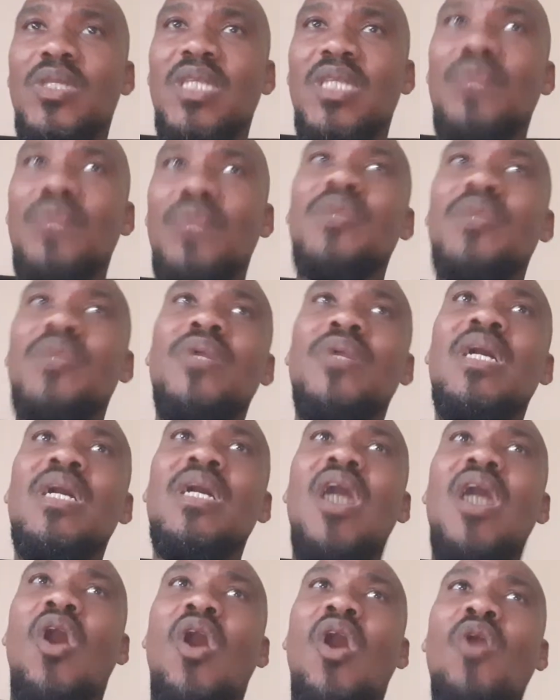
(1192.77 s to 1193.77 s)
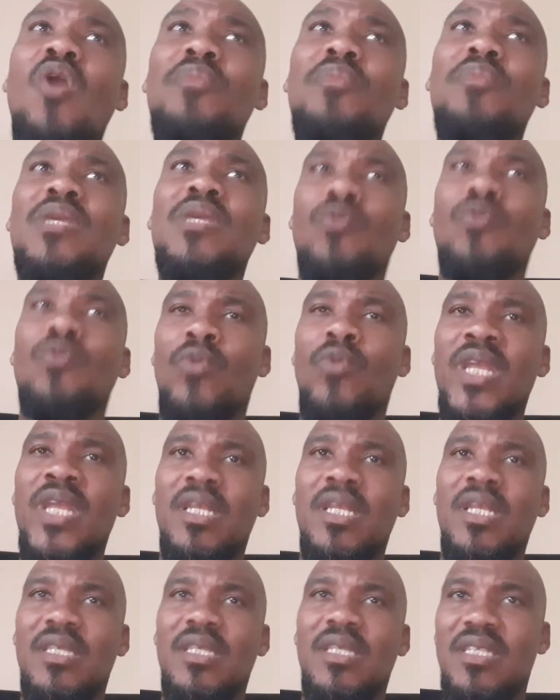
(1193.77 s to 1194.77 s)
and we will all be
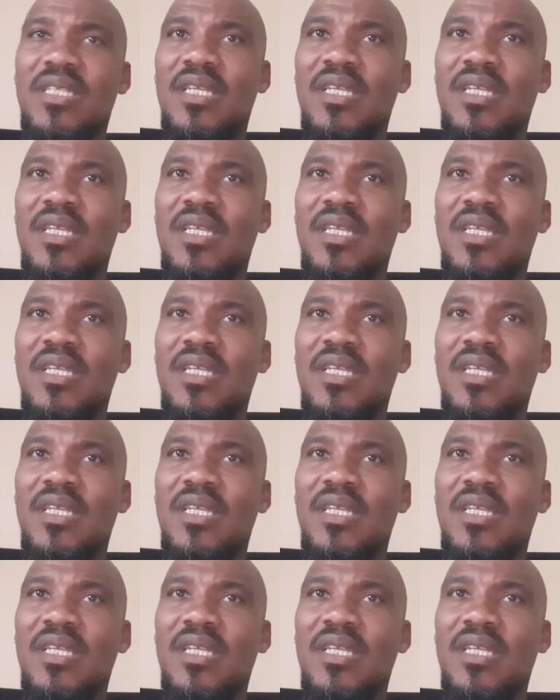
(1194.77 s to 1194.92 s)
renters